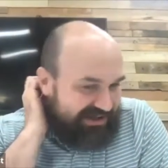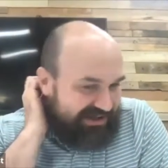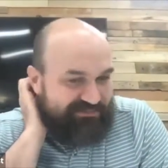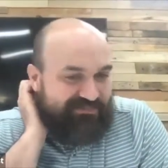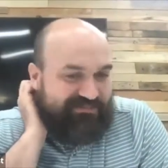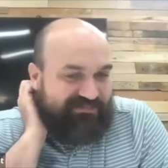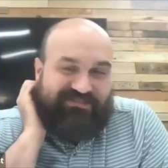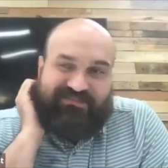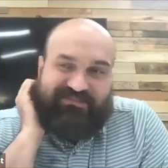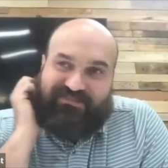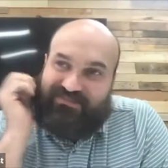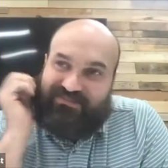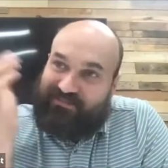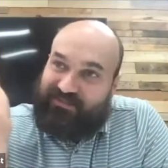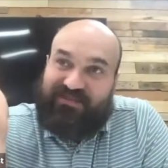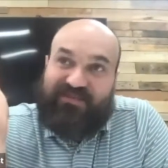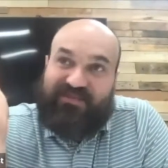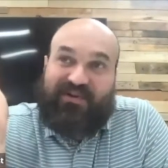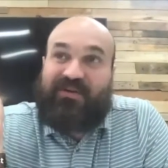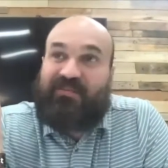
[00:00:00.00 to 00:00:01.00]
I,
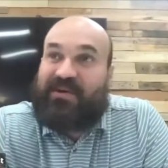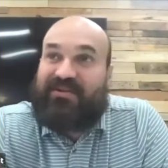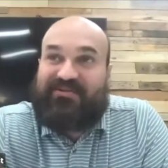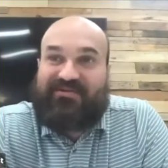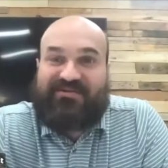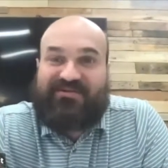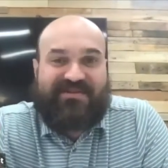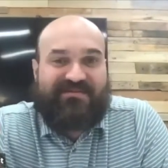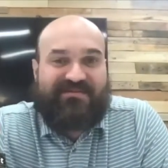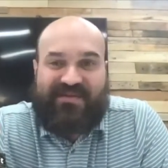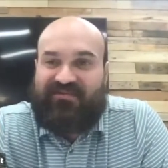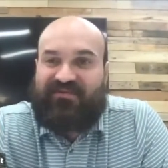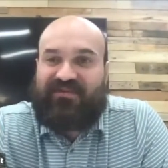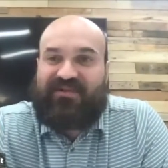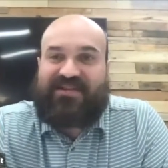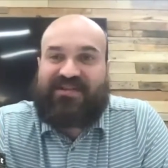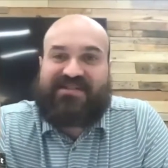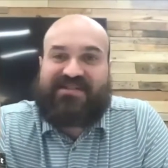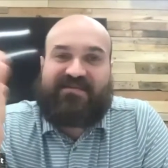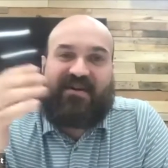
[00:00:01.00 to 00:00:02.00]
we've all been through some
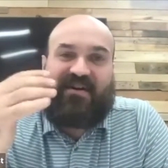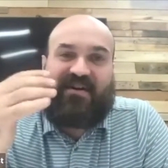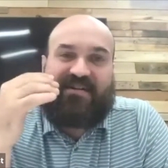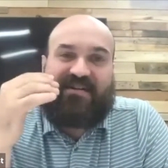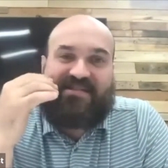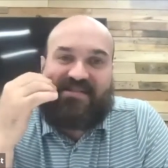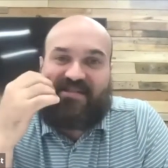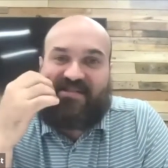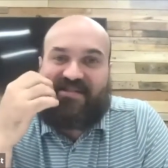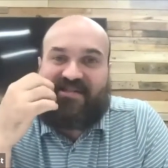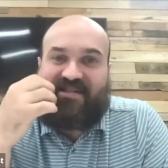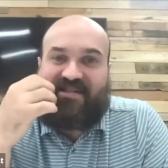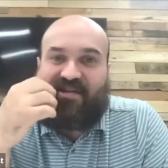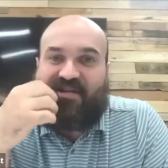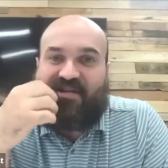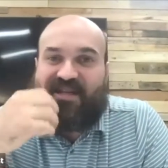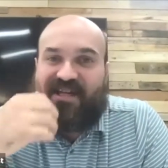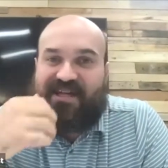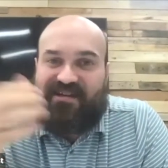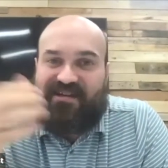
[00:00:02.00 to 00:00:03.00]
different experiences, you
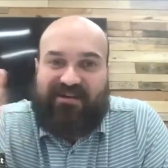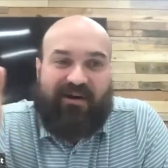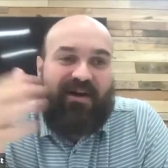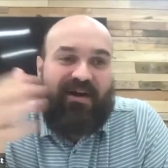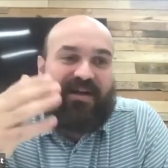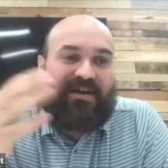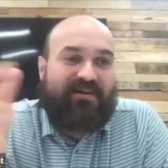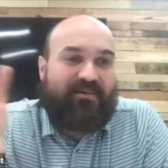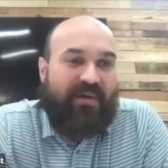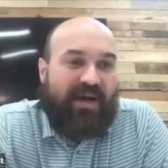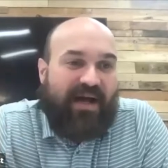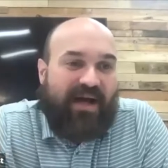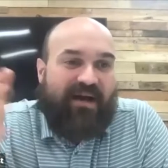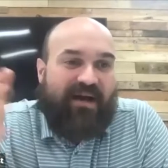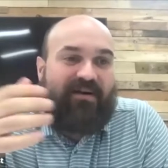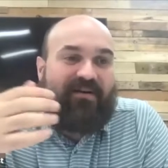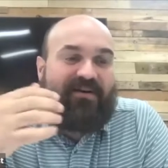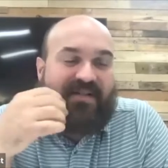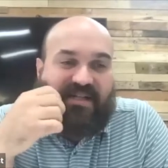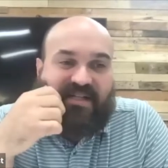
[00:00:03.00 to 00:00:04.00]
know, like calling
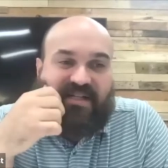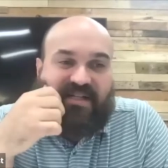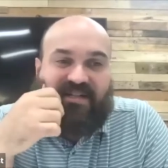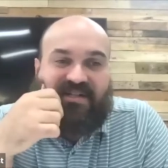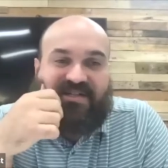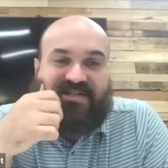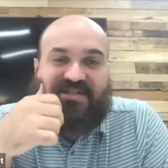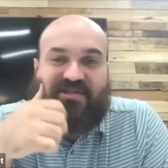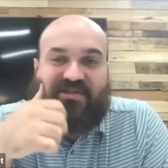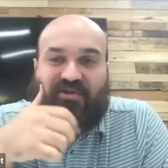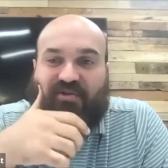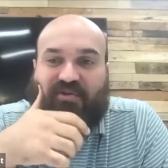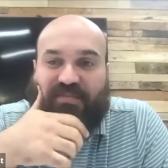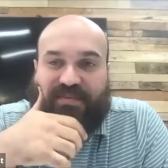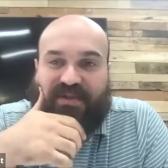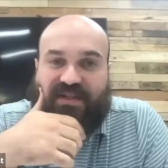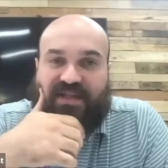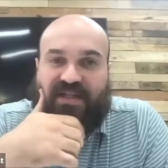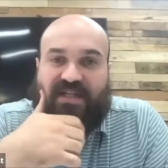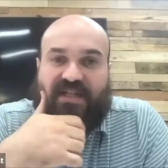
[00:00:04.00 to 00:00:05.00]
around, getting the
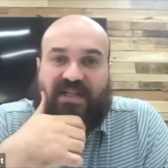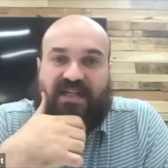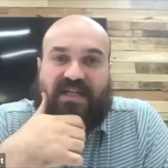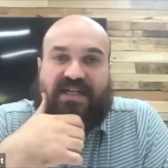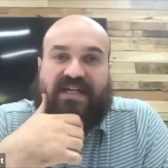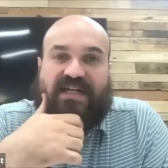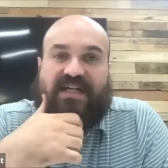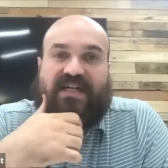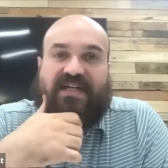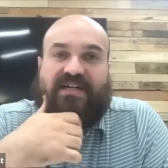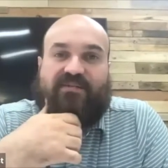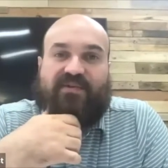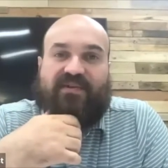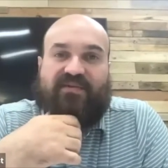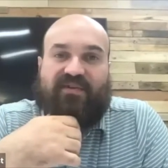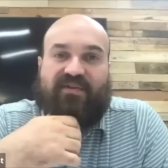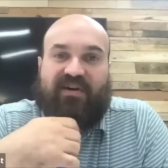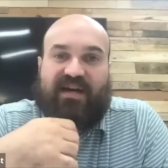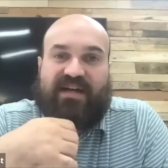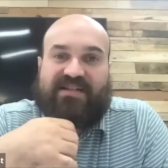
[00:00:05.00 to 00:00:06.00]
scoop. Uh,
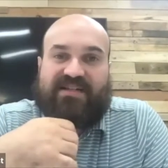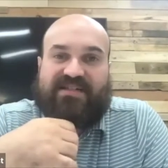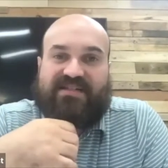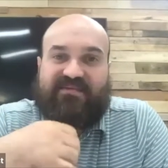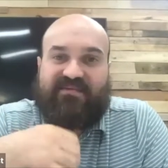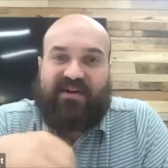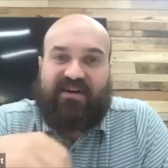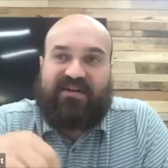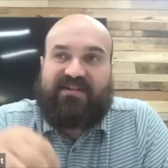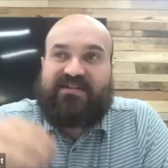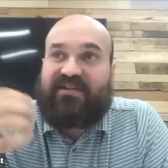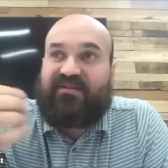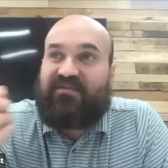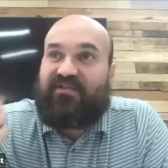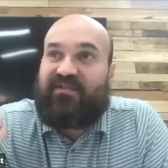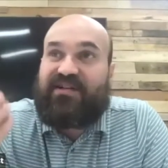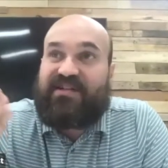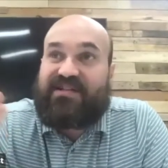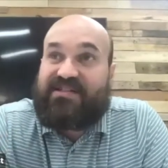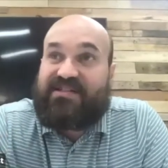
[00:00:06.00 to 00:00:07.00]
we've all had some very
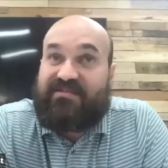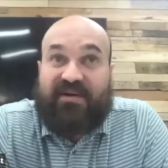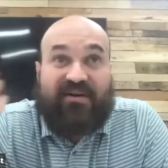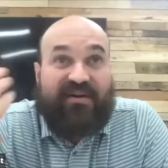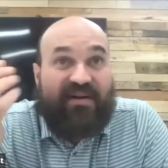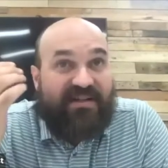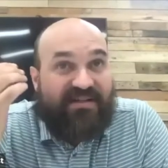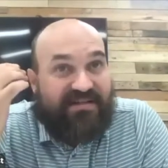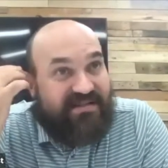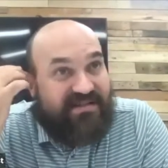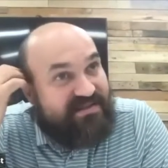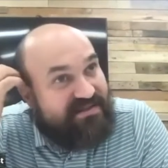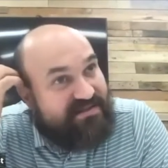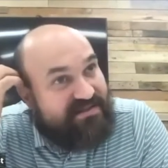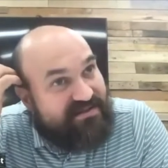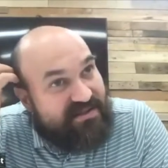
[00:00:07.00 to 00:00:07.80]
different experiences.